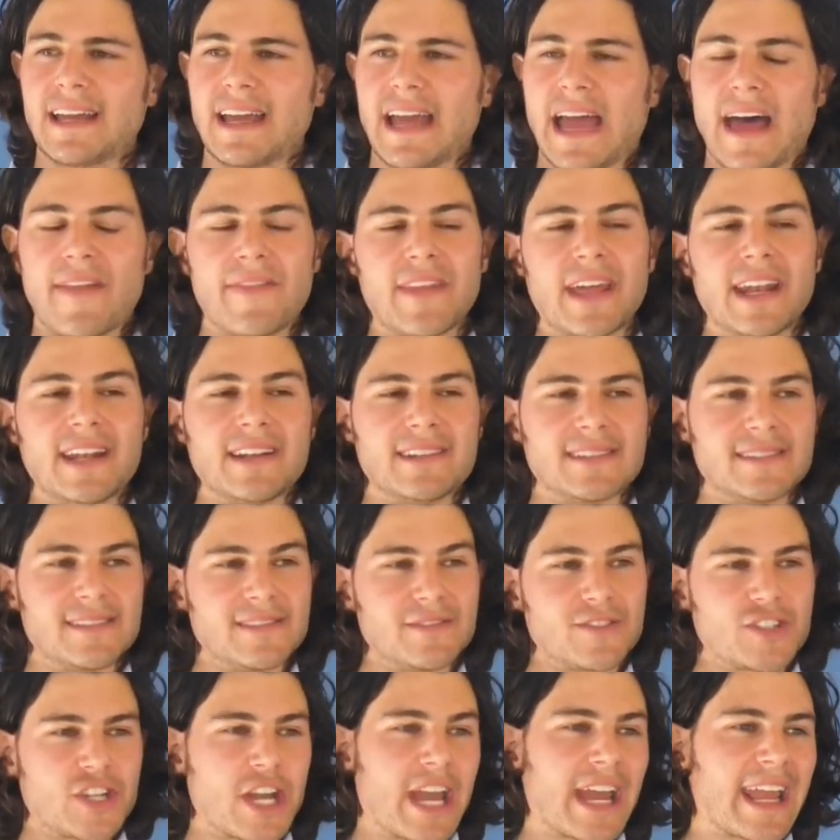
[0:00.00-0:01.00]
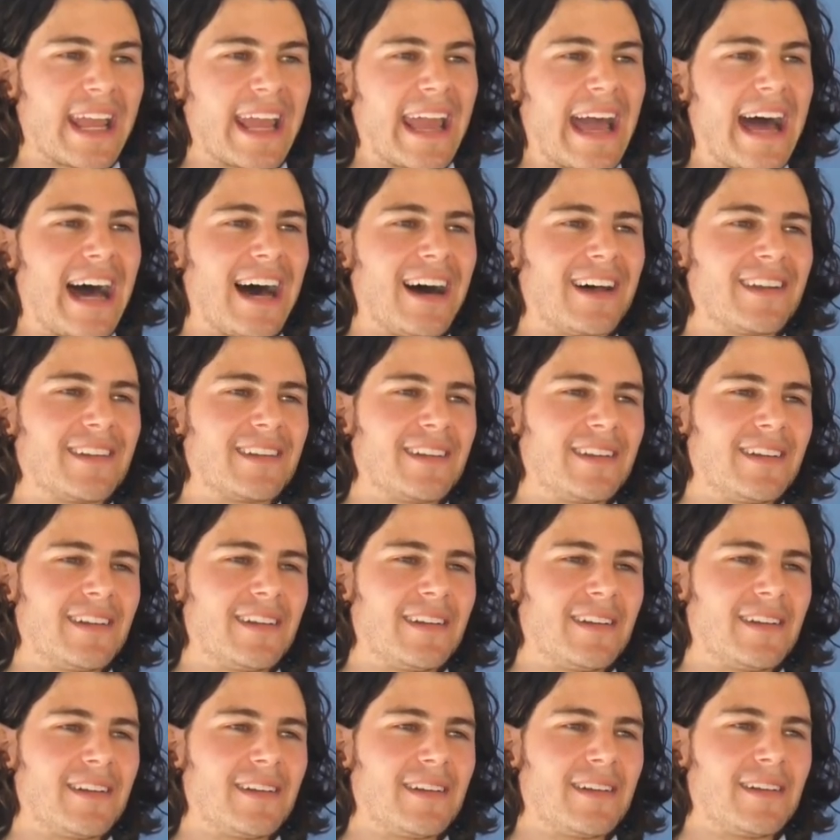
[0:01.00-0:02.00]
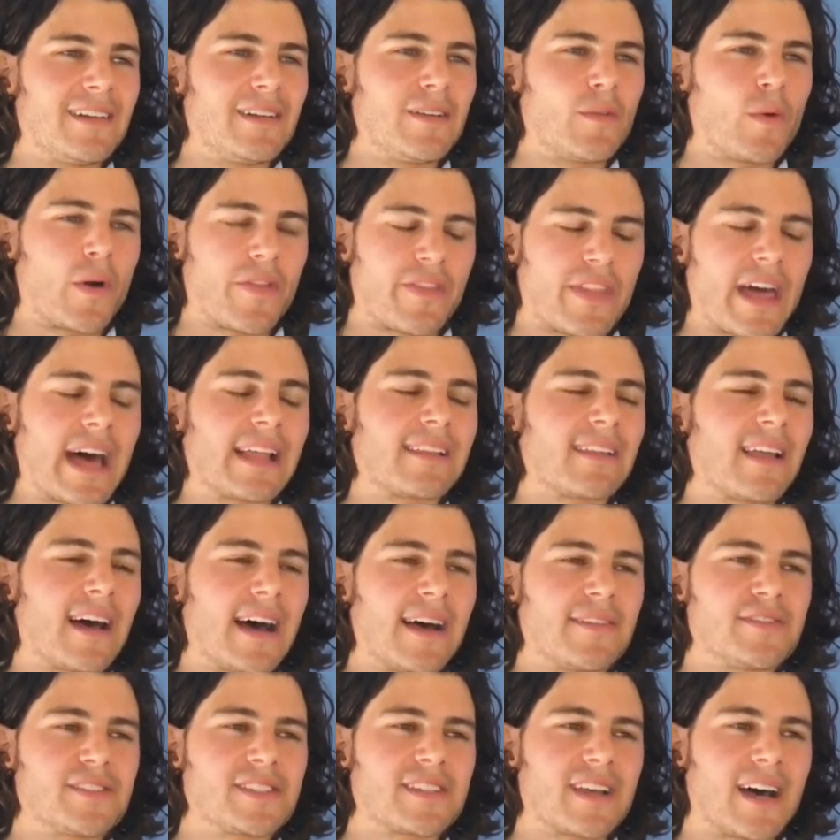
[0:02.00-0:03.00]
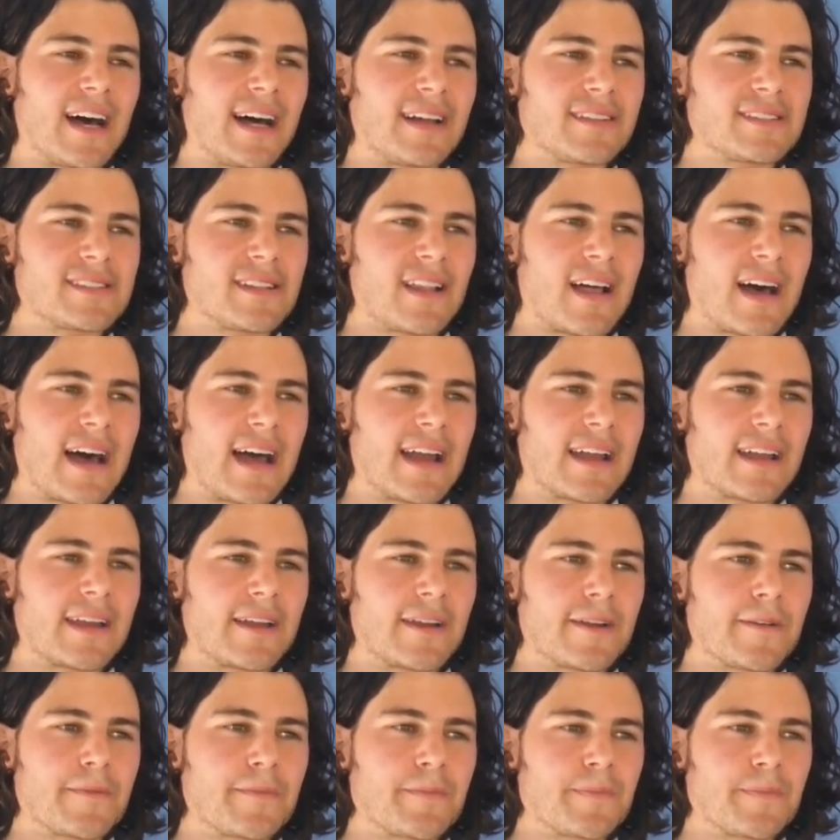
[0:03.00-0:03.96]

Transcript: and then checking out what that lifestyle's like.